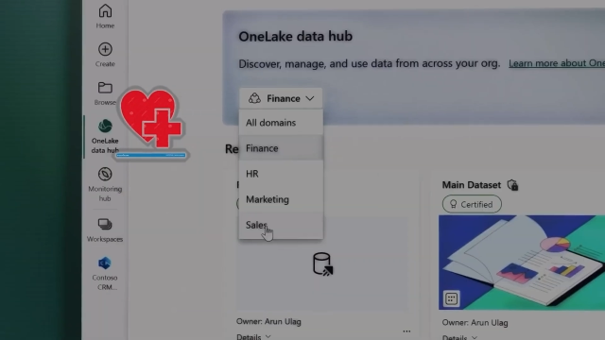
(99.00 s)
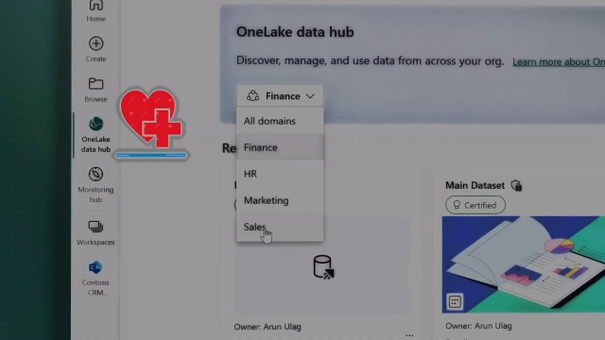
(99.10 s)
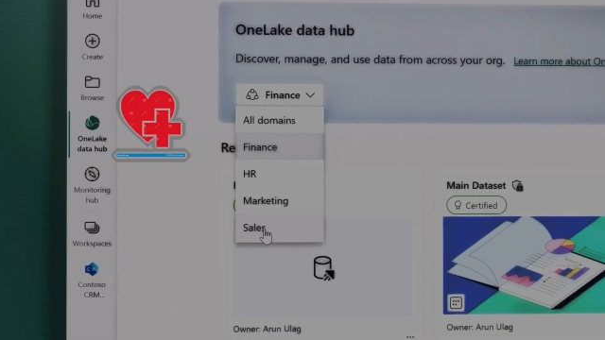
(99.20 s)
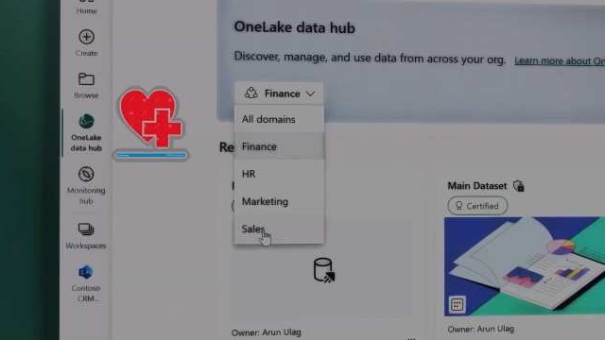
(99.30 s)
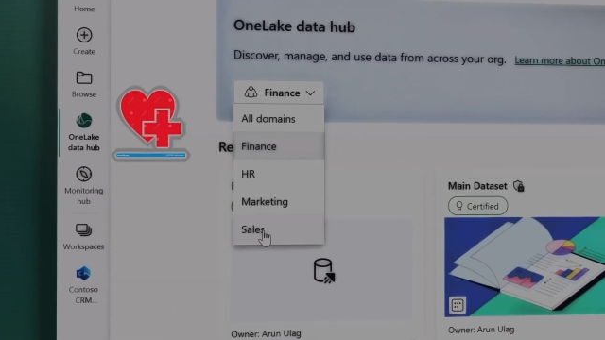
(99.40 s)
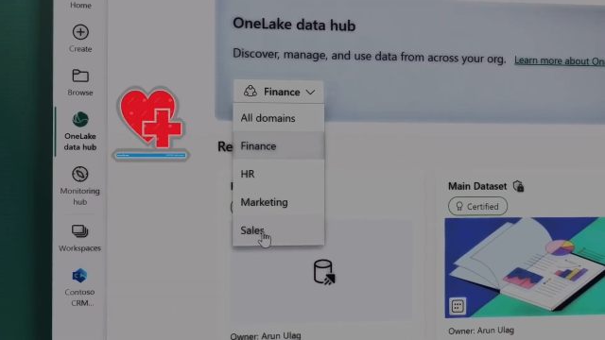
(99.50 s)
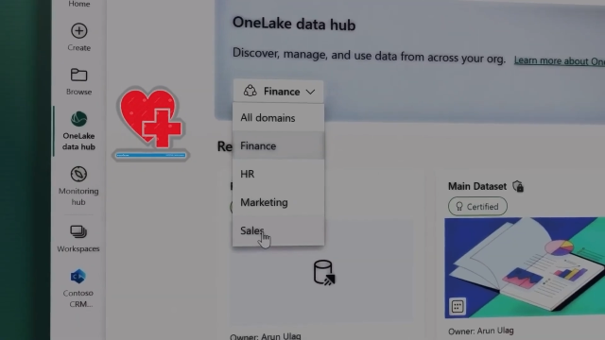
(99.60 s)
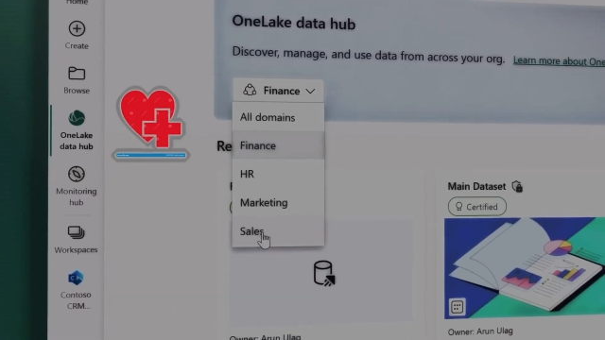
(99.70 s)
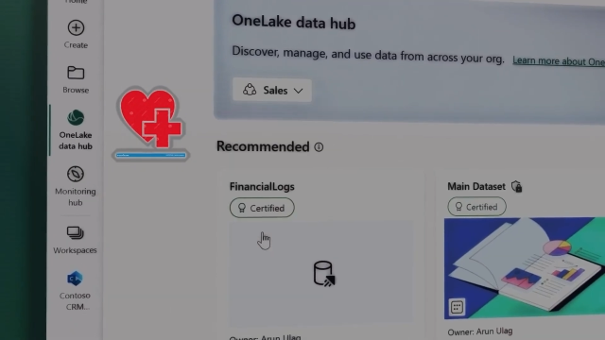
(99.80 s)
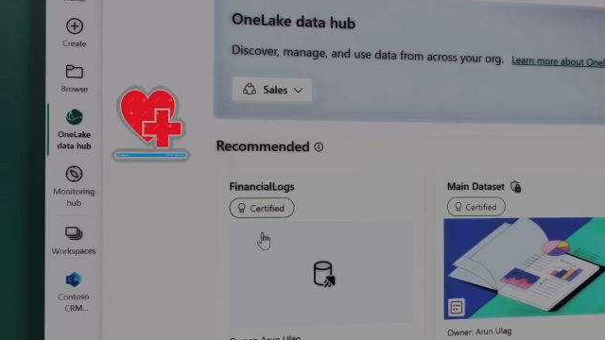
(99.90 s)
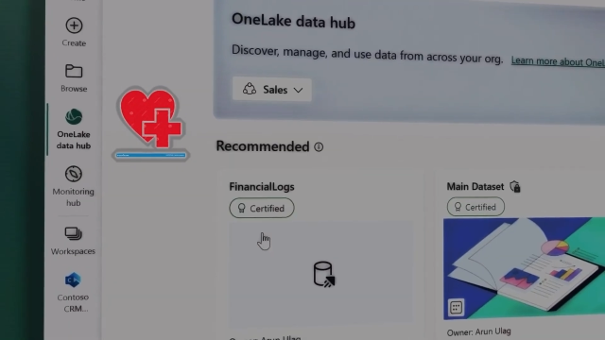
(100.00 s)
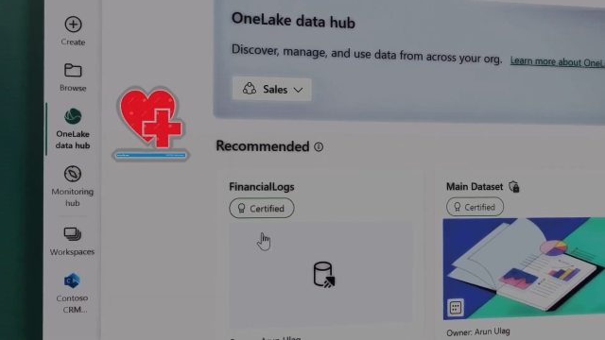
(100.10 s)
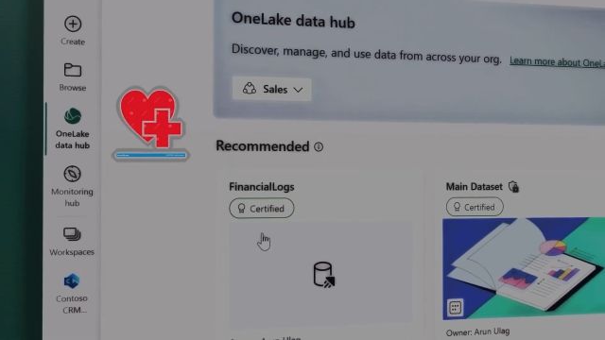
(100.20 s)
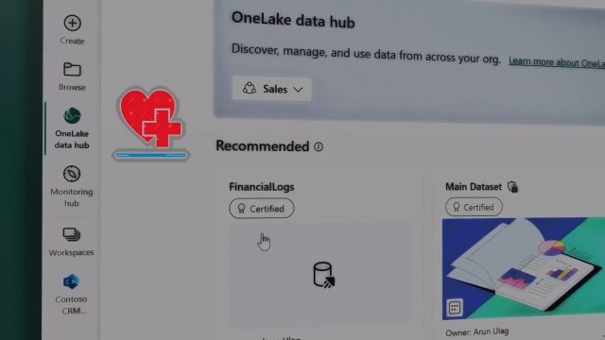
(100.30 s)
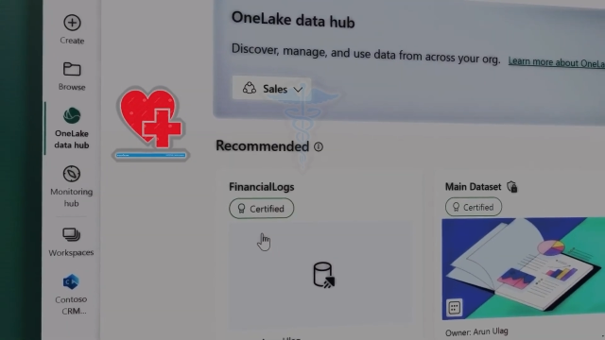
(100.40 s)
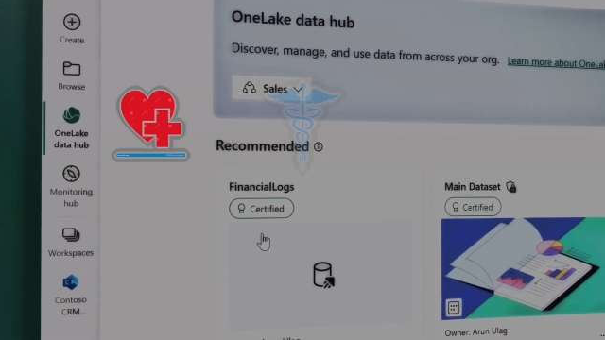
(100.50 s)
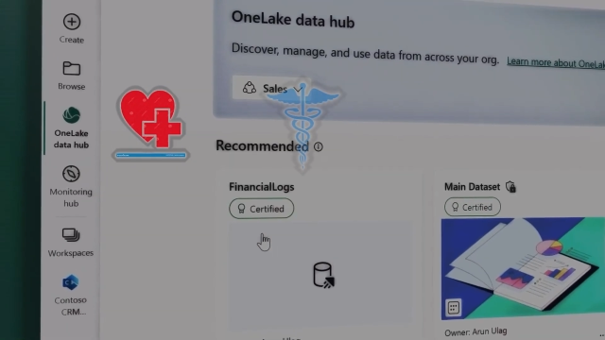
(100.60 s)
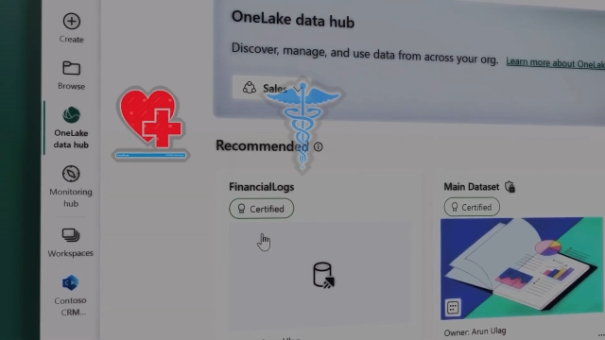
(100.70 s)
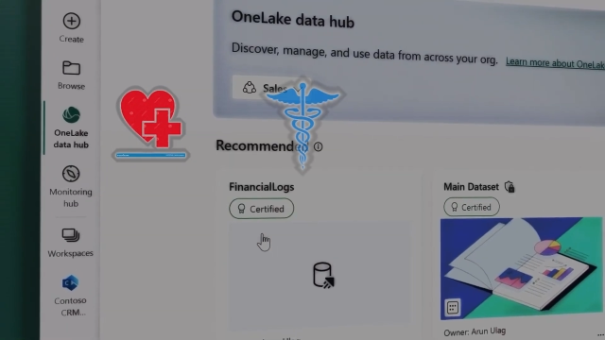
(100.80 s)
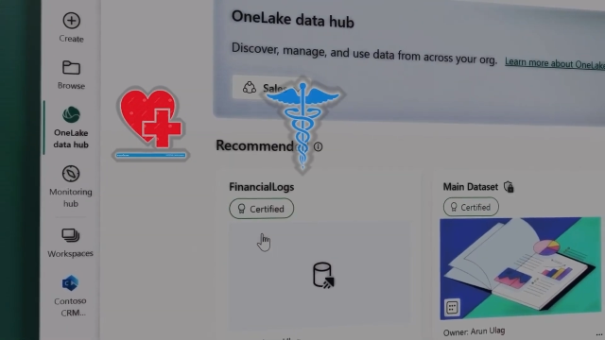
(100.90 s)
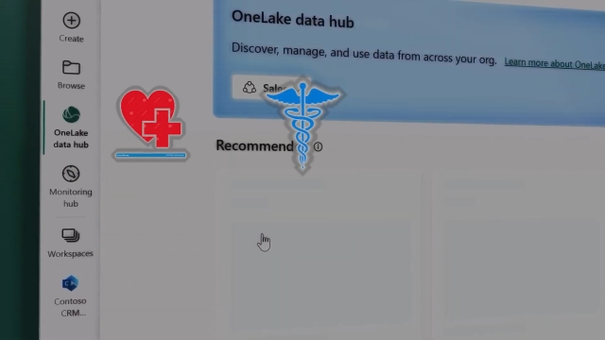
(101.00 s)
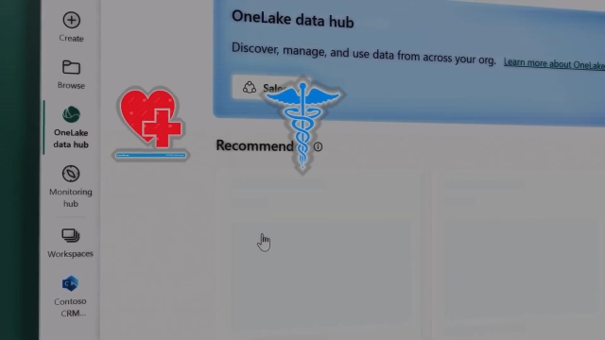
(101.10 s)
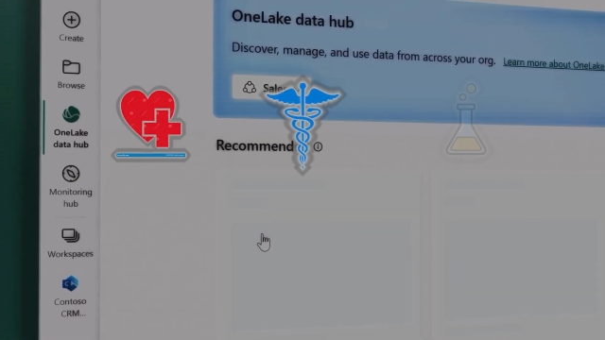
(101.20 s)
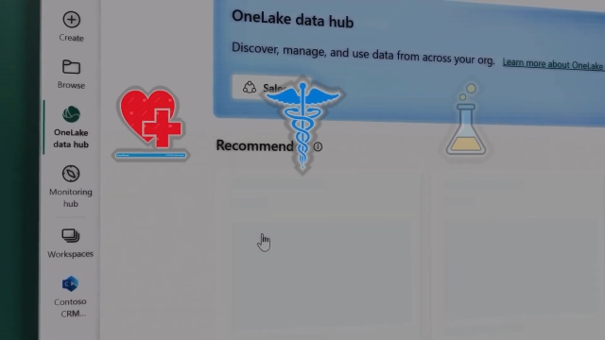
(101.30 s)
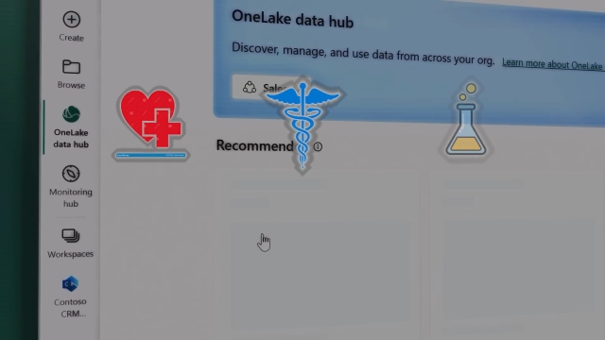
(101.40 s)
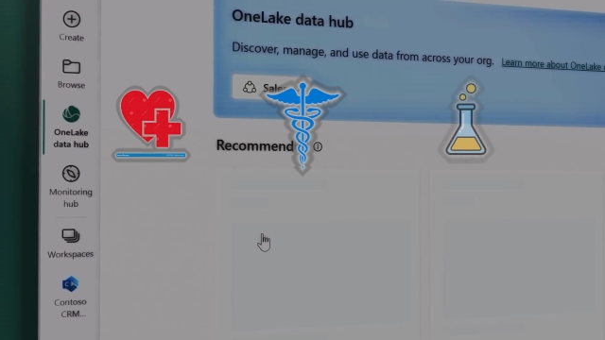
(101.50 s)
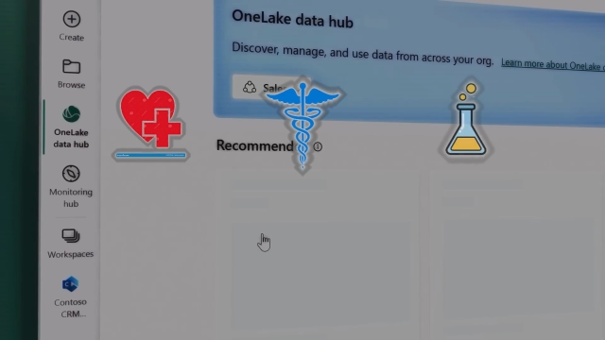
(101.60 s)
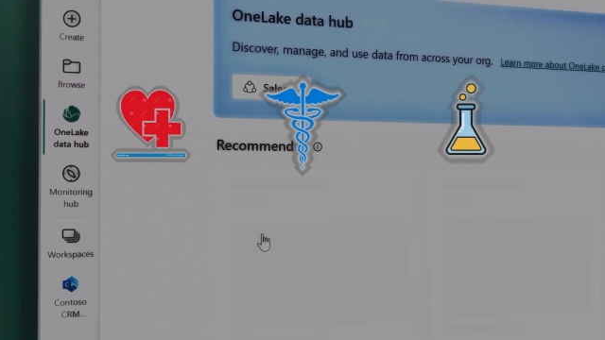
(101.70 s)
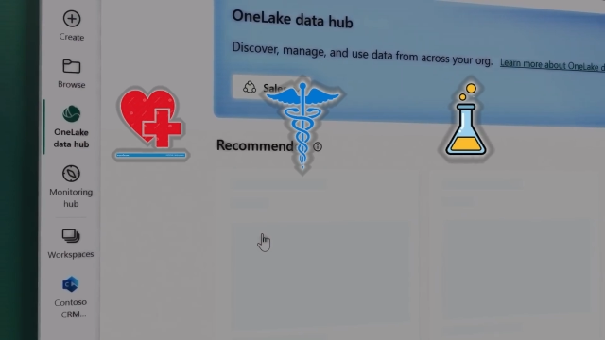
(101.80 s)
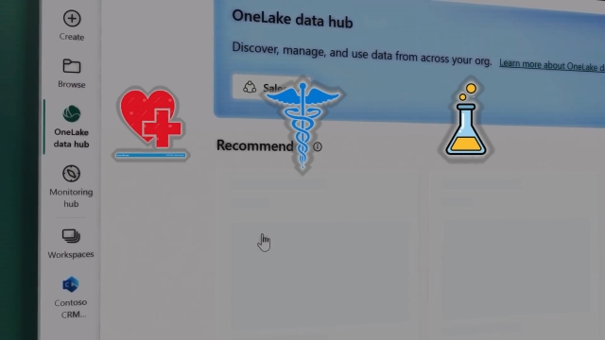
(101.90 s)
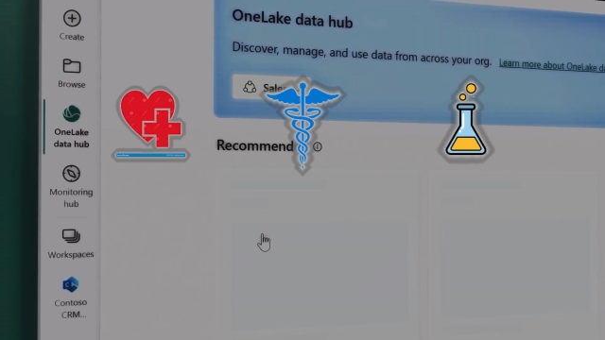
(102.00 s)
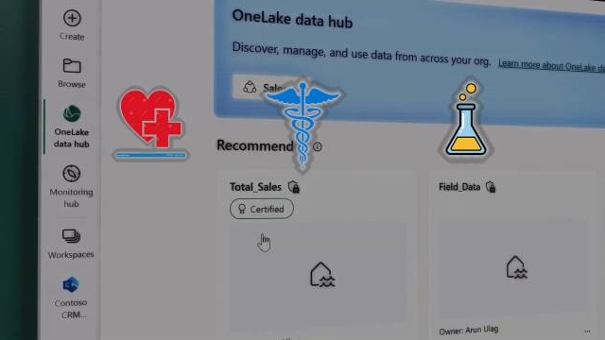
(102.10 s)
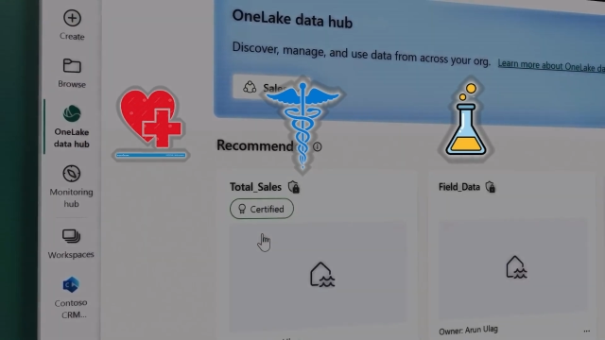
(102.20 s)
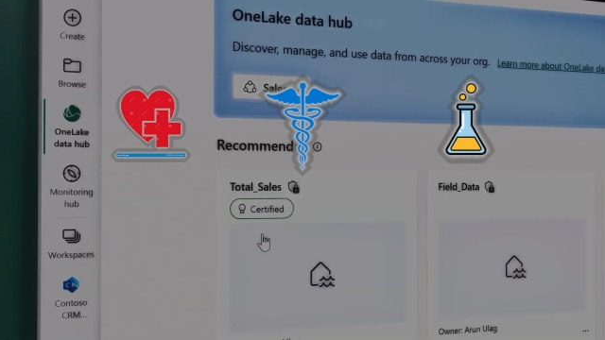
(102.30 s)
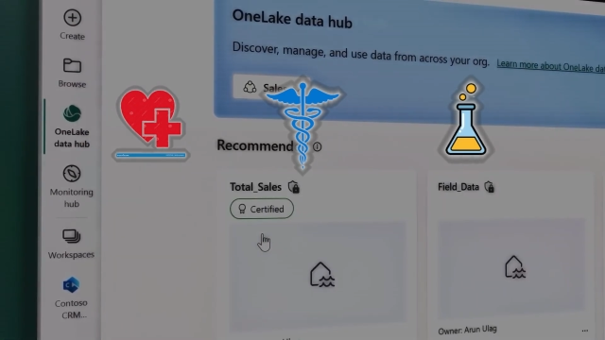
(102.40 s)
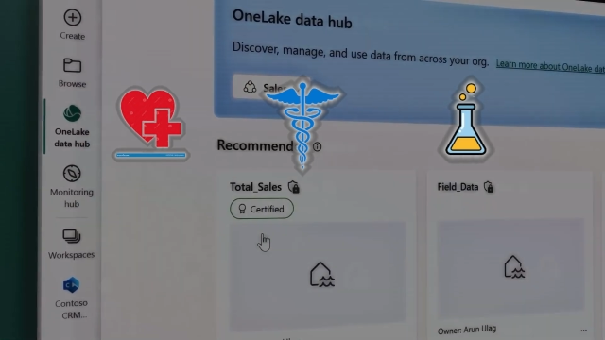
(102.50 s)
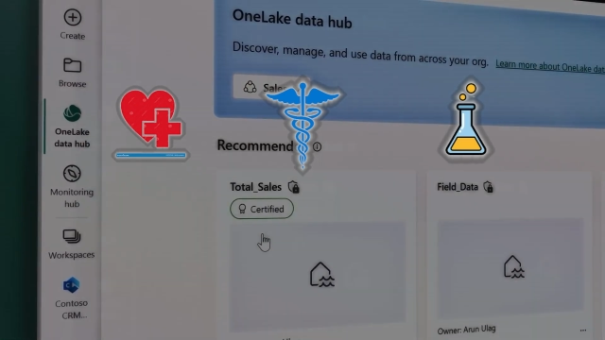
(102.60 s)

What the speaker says: Nobody's mouth can be seen.